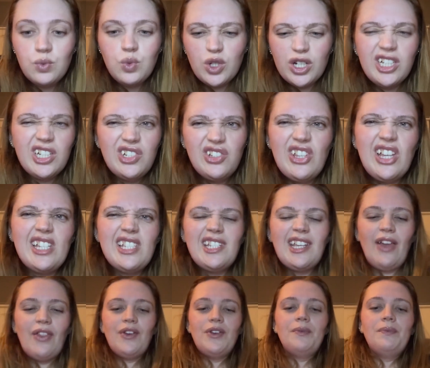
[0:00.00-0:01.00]
we're gonna do that
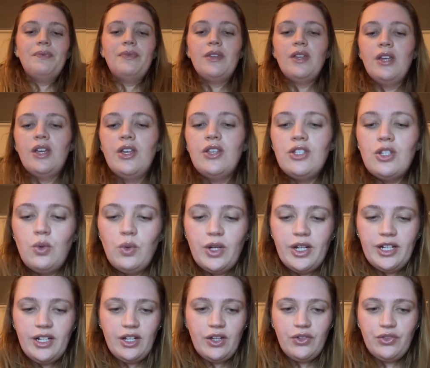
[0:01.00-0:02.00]
together. So we're
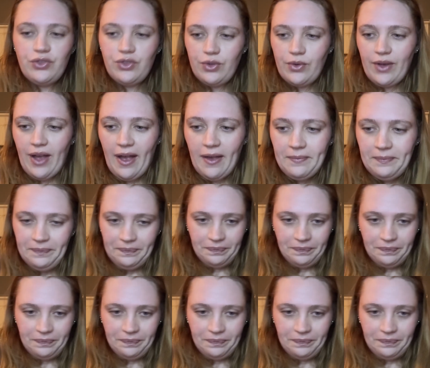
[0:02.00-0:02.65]
gonna go through, okay?